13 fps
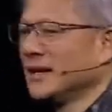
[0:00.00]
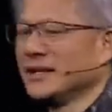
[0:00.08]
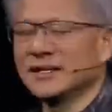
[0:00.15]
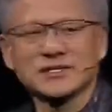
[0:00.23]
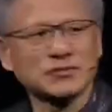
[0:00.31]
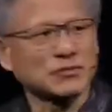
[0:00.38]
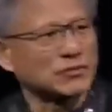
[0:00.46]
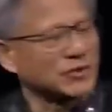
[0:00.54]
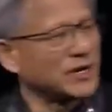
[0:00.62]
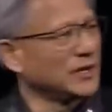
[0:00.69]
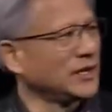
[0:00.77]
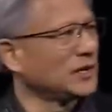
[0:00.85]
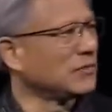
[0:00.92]
It is
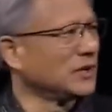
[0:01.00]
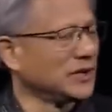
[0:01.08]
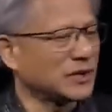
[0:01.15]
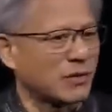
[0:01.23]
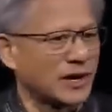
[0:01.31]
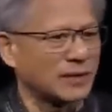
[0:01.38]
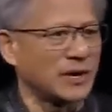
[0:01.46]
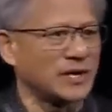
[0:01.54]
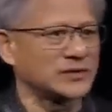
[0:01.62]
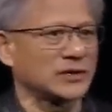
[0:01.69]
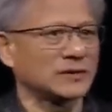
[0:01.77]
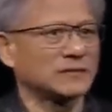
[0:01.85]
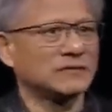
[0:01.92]
really, really quite
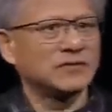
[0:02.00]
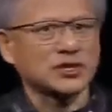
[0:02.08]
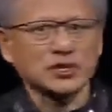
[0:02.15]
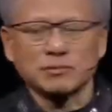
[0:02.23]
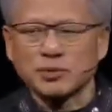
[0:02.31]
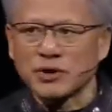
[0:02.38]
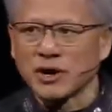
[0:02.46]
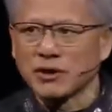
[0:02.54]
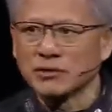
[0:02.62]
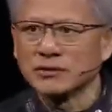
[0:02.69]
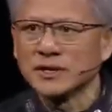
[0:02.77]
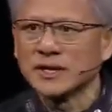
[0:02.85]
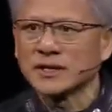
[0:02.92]
amazing. Vision
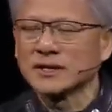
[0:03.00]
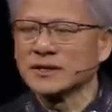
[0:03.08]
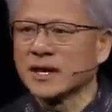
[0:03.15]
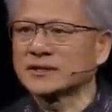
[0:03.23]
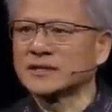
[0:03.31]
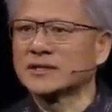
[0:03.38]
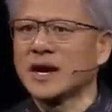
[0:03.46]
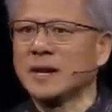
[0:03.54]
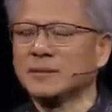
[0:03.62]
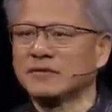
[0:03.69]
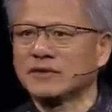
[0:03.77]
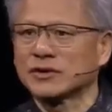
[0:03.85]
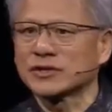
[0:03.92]
Pro, connected to
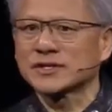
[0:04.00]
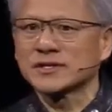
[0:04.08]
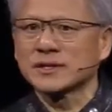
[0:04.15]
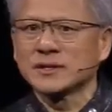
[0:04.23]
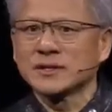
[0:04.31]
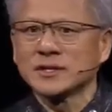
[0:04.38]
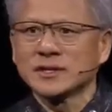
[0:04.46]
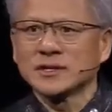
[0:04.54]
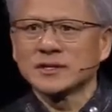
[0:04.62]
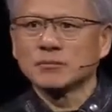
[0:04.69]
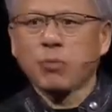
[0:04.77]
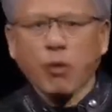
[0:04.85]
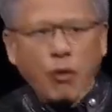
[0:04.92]
Omniverse,
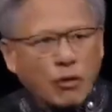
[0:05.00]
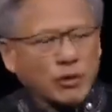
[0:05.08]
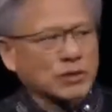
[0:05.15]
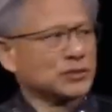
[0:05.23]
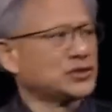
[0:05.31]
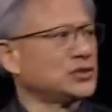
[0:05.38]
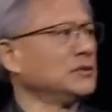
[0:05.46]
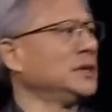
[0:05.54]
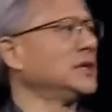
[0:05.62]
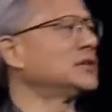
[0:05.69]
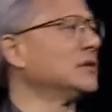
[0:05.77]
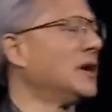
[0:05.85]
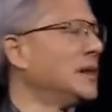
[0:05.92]
portals
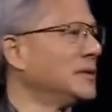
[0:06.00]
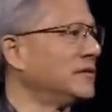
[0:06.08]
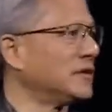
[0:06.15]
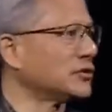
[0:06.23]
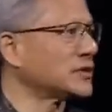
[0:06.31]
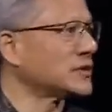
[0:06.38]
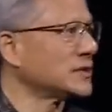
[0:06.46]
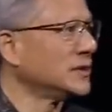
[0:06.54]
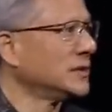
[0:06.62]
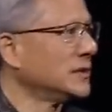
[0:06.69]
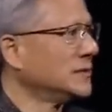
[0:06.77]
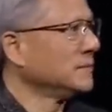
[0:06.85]
you into Omniverse.